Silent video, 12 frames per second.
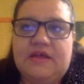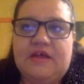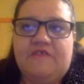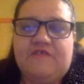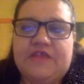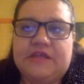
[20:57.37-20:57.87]

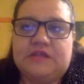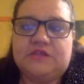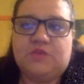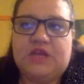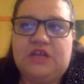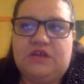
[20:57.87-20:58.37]

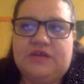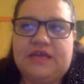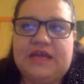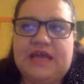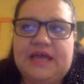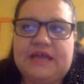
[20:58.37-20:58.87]
field, we're
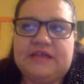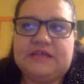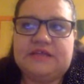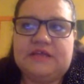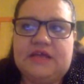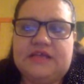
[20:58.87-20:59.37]
looking at
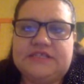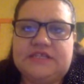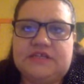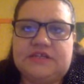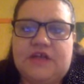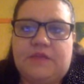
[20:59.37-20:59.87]
a certain